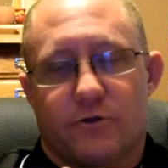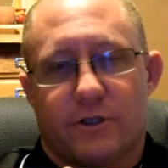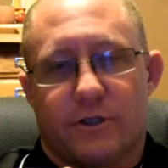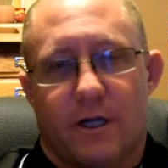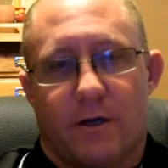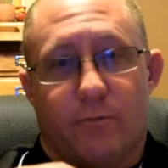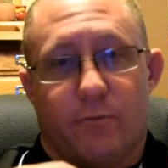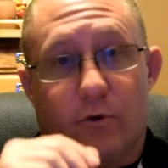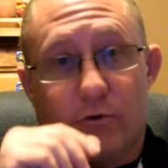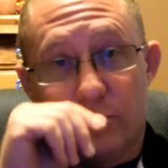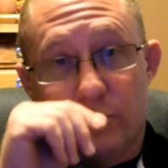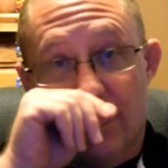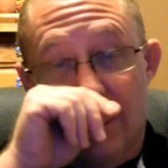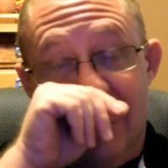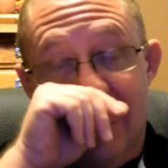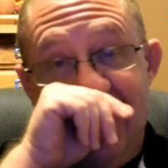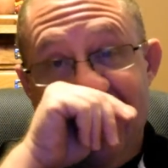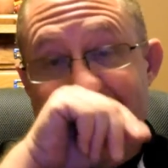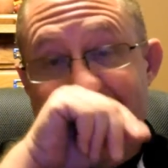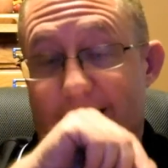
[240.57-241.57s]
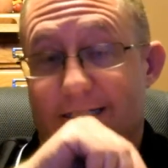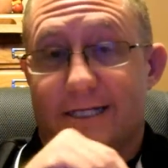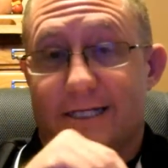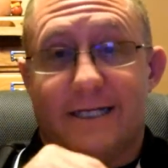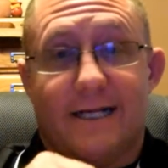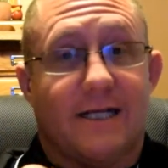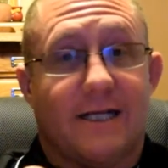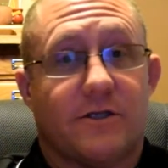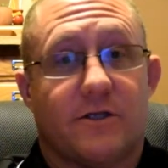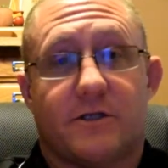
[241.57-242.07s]
side approach, it doesn't
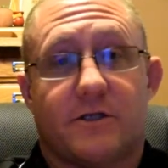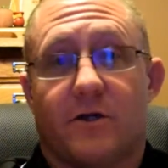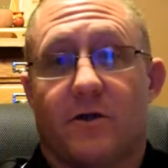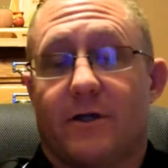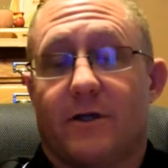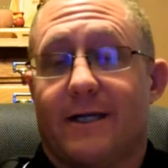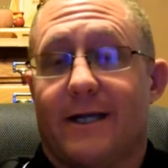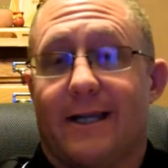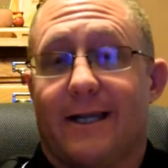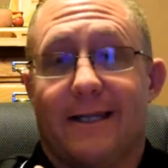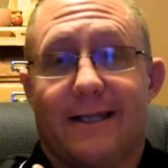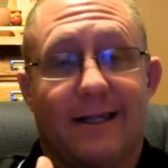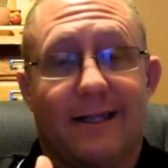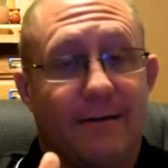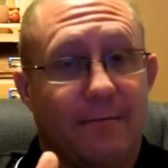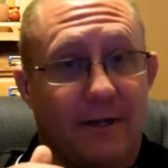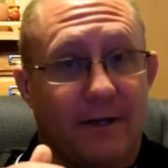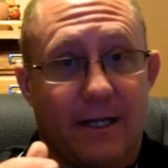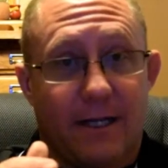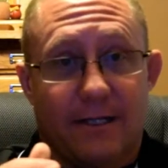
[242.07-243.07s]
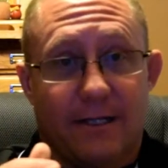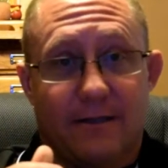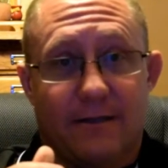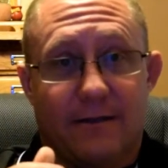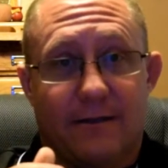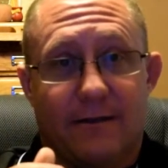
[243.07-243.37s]
necessarily eliminate